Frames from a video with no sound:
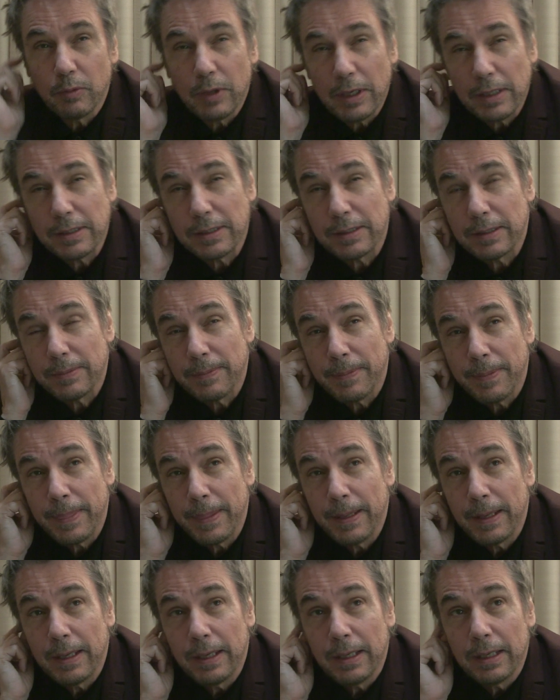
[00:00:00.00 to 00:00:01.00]
was,
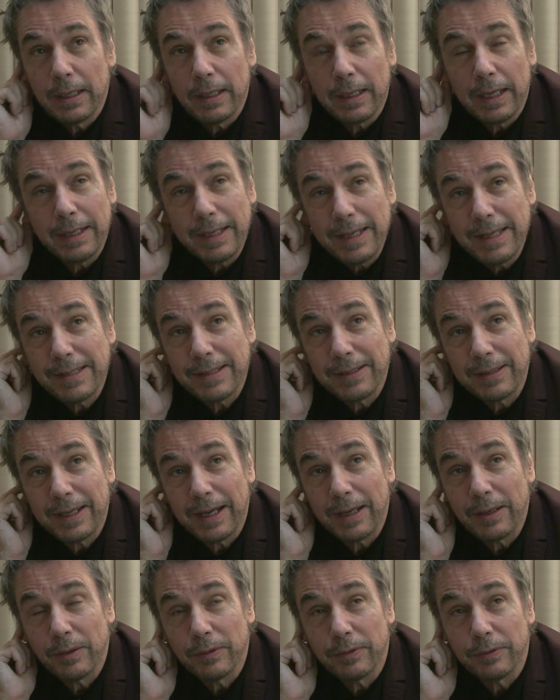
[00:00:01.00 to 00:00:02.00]
and is a
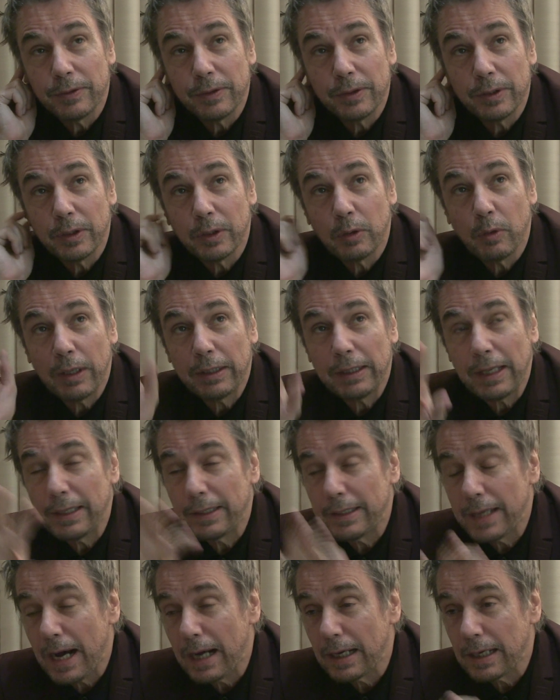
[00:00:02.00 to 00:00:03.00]
kind of quite a
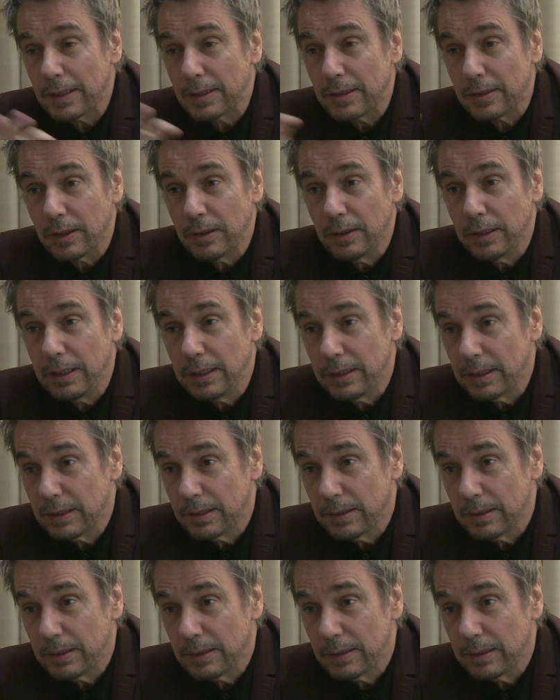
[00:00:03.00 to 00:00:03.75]
dark and sunny